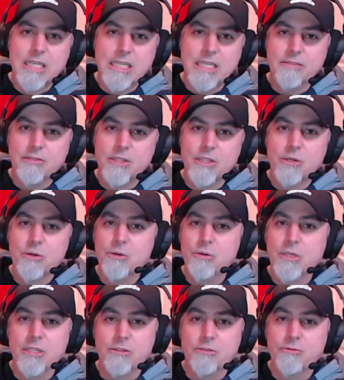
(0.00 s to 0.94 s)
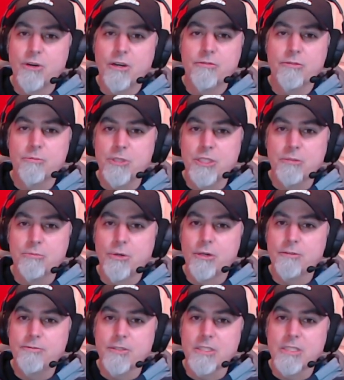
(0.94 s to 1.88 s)
Even though it's far from being
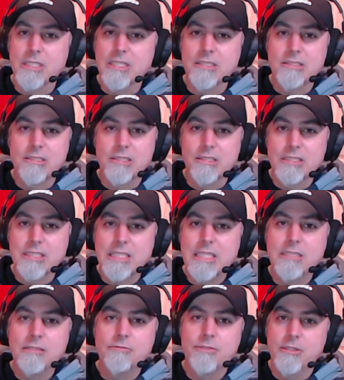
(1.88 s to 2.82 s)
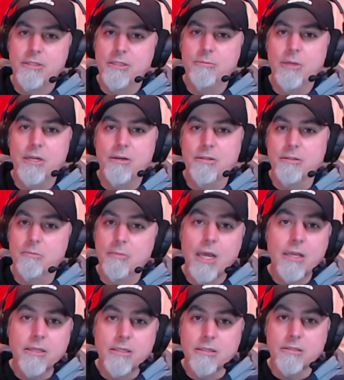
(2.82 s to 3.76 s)
perfect, it sounds infinitely better to
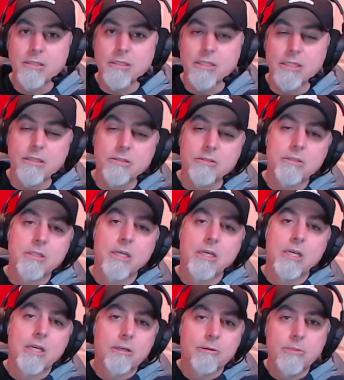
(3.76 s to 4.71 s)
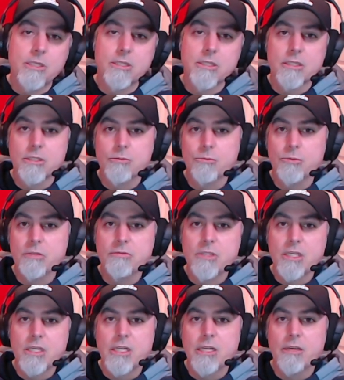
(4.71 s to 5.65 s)
my ears at least, because we've
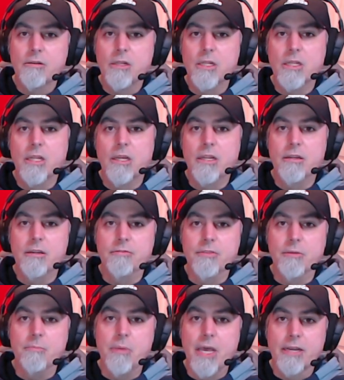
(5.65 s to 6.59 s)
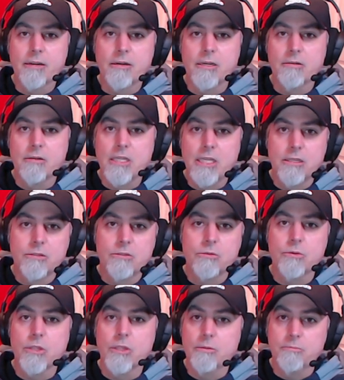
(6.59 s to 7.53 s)
taken out a lot of the background hiss
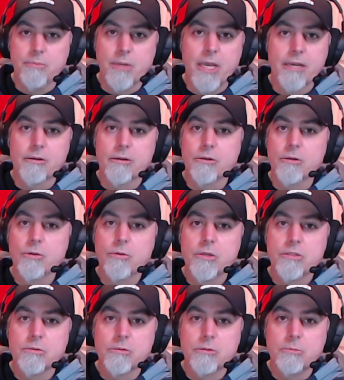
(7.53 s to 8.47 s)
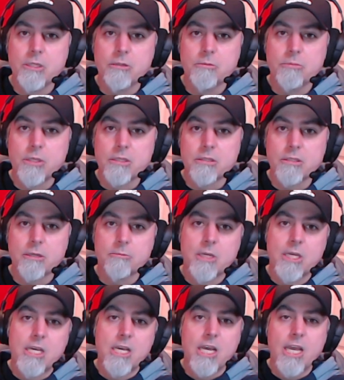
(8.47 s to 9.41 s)
or the background noise that was being picked up,
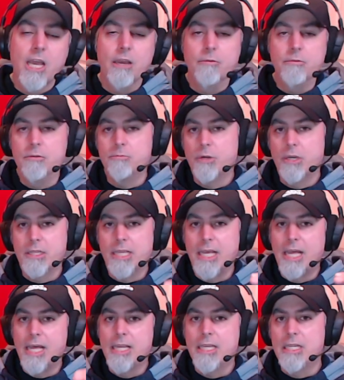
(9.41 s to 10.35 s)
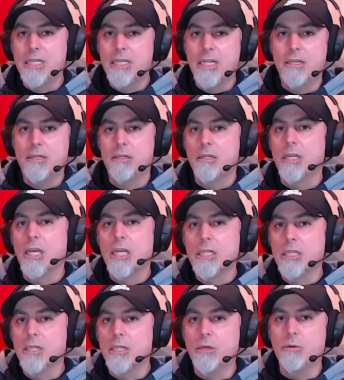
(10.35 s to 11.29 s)
and we've brought the high end down and
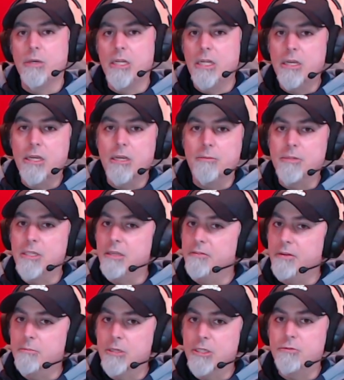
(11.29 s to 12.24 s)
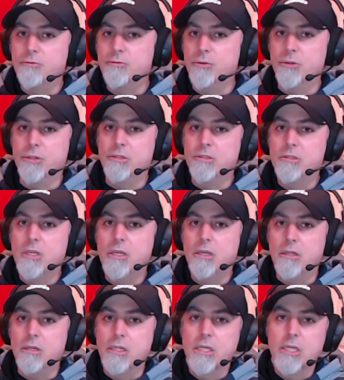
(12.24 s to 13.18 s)
the low end up to give it a much fuller
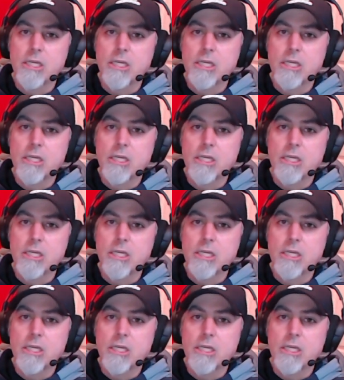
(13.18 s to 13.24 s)
sound.